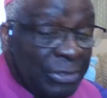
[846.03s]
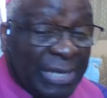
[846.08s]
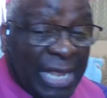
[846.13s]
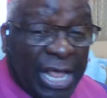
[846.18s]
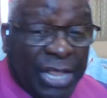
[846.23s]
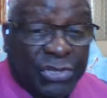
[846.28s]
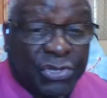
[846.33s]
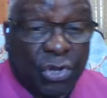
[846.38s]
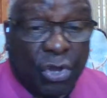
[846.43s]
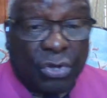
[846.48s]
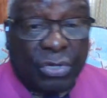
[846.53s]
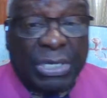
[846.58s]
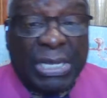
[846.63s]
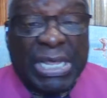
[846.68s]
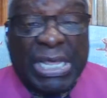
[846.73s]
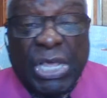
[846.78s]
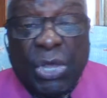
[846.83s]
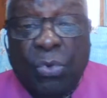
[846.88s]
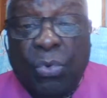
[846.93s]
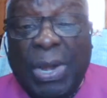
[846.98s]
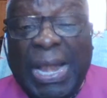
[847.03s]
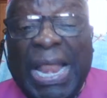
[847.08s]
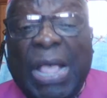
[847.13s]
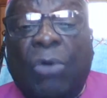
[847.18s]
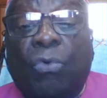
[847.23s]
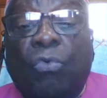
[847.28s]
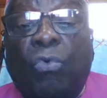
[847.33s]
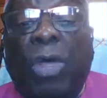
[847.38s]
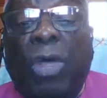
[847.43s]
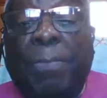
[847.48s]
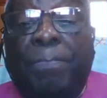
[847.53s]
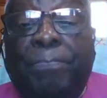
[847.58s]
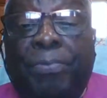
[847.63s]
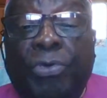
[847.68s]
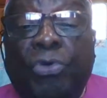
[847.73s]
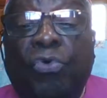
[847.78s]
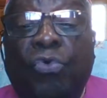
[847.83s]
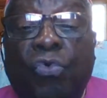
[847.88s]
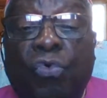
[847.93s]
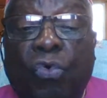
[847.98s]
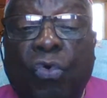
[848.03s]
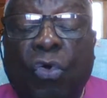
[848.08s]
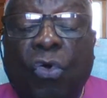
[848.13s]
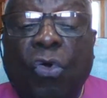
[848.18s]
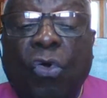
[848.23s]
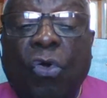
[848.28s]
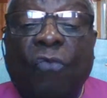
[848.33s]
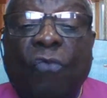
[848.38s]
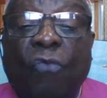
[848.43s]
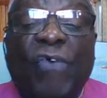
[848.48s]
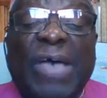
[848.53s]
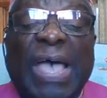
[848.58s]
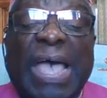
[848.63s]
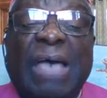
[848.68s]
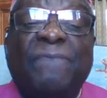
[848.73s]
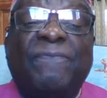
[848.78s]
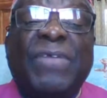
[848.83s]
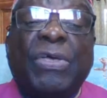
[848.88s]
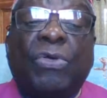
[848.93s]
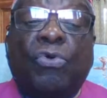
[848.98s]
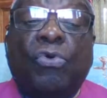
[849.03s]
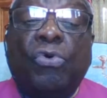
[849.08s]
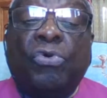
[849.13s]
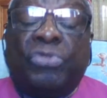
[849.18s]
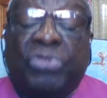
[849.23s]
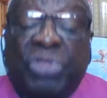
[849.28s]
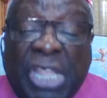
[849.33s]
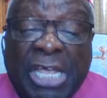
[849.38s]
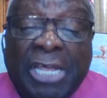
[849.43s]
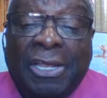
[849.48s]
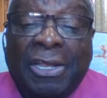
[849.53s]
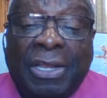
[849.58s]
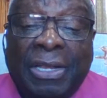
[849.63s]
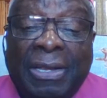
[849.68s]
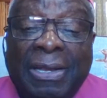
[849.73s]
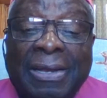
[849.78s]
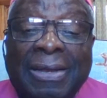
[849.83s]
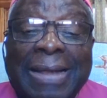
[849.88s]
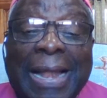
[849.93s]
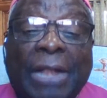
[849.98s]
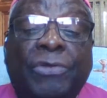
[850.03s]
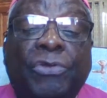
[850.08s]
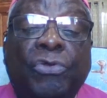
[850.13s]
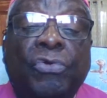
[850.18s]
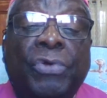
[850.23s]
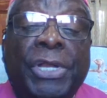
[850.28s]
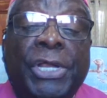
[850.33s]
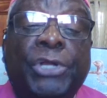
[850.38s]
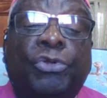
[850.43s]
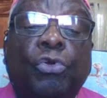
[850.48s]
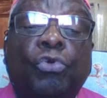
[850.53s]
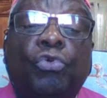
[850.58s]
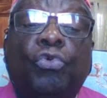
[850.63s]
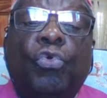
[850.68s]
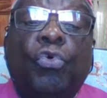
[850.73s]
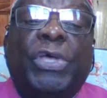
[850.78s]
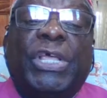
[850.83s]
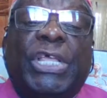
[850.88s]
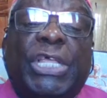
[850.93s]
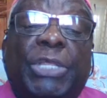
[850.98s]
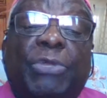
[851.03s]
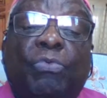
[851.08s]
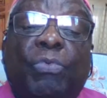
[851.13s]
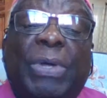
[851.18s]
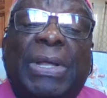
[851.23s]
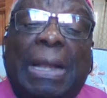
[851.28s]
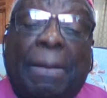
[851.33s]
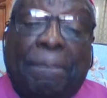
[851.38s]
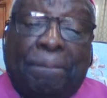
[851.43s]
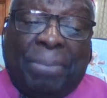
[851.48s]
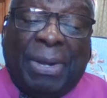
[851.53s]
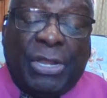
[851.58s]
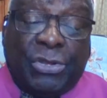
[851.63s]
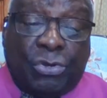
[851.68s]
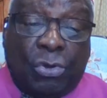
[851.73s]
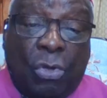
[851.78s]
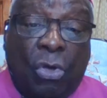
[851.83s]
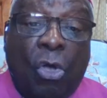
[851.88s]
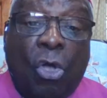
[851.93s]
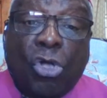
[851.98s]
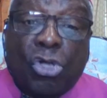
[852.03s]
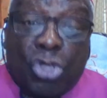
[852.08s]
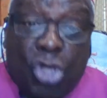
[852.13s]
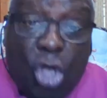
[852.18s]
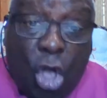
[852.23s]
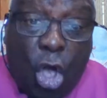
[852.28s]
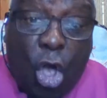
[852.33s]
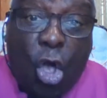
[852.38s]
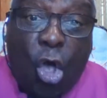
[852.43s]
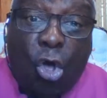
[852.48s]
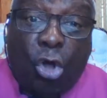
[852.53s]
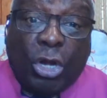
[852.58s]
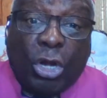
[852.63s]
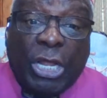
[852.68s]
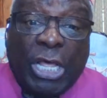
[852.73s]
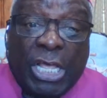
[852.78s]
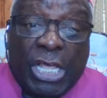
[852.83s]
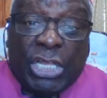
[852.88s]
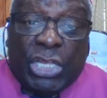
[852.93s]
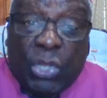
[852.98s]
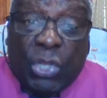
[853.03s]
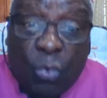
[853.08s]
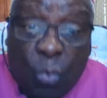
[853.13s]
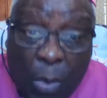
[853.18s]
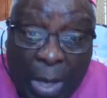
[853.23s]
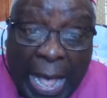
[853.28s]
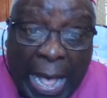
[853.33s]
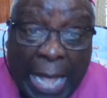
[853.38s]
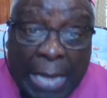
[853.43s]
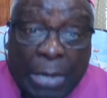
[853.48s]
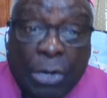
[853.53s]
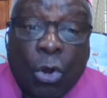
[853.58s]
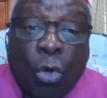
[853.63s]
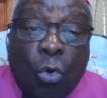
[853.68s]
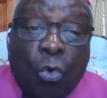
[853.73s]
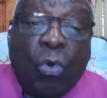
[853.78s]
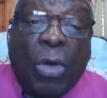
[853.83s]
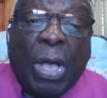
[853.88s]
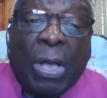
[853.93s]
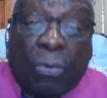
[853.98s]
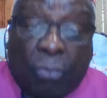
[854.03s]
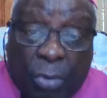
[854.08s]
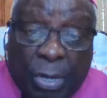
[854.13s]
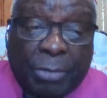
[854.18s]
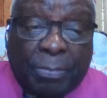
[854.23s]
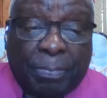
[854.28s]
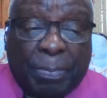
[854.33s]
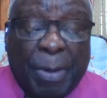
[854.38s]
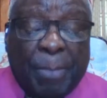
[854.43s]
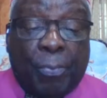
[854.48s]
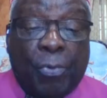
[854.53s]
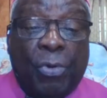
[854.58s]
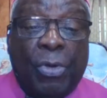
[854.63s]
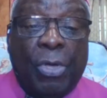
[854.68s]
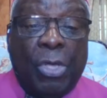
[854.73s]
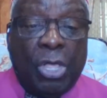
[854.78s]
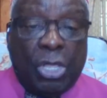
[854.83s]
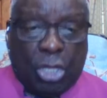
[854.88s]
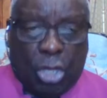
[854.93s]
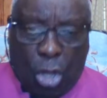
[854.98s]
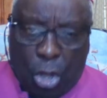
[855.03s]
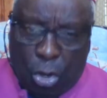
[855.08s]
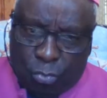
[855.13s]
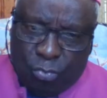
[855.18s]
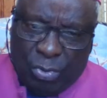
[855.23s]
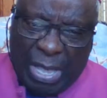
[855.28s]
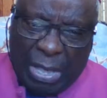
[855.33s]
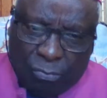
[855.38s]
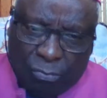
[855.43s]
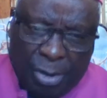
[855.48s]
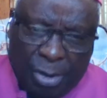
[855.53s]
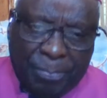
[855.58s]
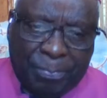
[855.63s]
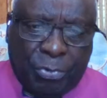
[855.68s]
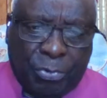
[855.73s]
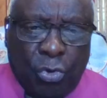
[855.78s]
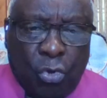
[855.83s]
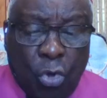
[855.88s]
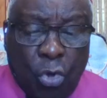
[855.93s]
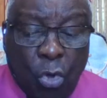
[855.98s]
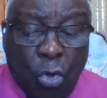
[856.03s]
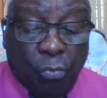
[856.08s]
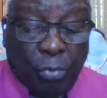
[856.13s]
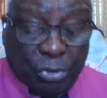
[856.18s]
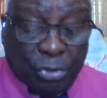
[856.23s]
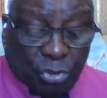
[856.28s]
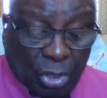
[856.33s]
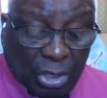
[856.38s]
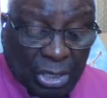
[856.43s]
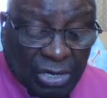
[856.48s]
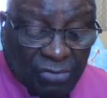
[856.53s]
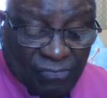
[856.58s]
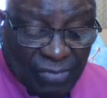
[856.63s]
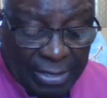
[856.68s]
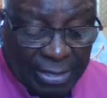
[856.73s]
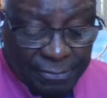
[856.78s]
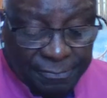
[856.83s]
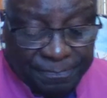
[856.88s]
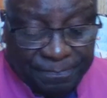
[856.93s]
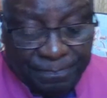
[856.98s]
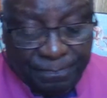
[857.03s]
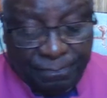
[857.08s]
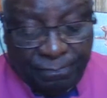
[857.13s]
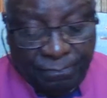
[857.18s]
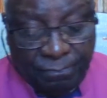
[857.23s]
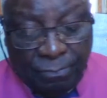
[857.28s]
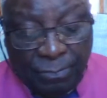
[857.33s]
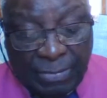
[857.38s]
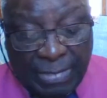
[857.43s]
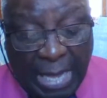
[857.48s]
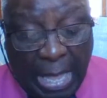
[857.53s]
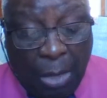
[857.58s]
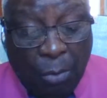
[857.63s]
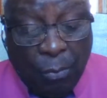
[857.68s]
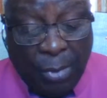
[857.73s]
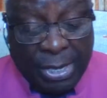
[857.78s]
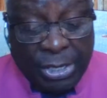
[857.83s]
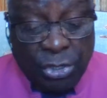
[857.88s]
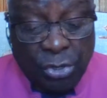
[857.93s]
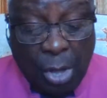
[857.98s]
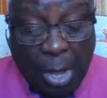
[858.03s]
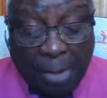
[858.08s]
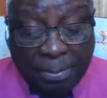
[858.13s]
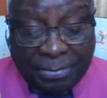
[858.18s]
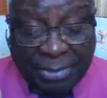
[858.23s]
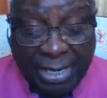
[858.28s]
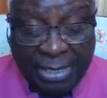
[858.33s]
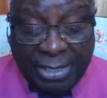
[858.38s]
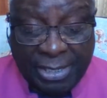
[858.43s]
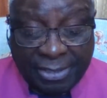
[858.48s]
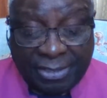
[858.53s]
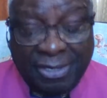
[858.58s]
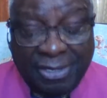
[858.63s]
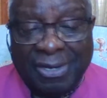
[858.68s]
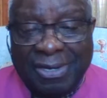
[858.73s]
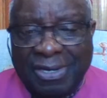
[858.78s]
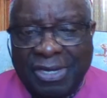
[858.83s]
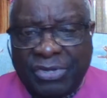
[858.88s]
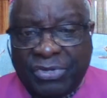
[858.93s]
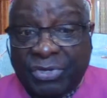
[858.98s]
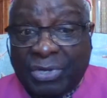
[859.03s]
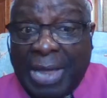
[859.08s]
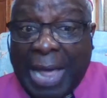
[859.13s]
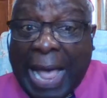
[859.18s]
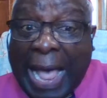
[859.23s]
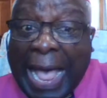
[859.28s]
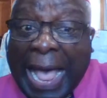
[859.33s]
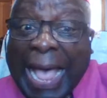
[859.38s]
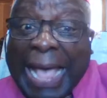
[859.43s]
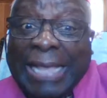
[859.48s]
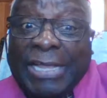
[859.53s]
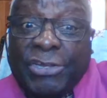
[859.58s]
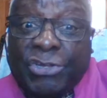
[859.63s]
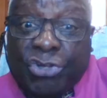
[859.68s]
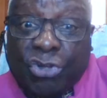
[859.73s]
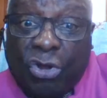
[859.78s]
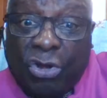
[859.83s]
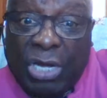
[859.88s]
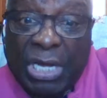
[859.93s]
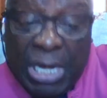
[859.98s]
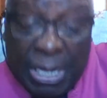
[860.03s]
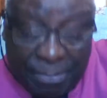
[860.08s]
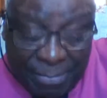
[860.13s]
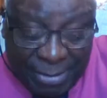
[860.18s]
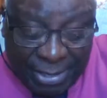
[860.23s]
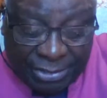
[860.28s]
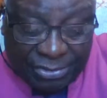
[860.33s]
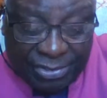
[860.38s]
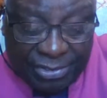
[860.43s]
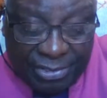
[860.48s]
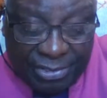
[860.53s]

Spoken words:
tells us He will equip you for every good thing that you need to do His will and pleasure. God is the one who equips people. God will equip you with your liver. And when you obtain it, the sky is your limit.